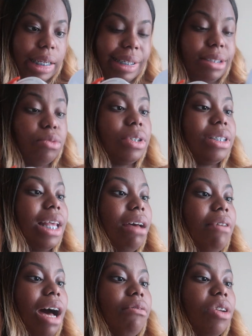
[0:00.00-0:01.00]
This one just
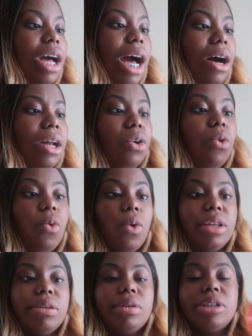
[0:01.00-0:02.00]
have avocado,
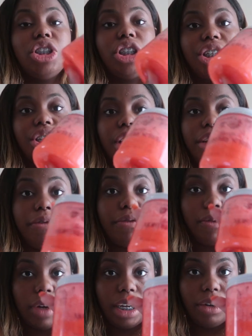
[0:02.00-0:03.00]
oil, sugar, and
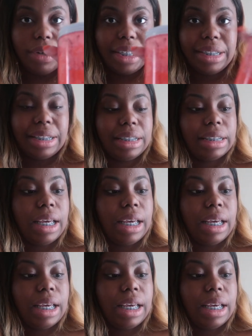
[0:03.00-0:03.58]
fragrance.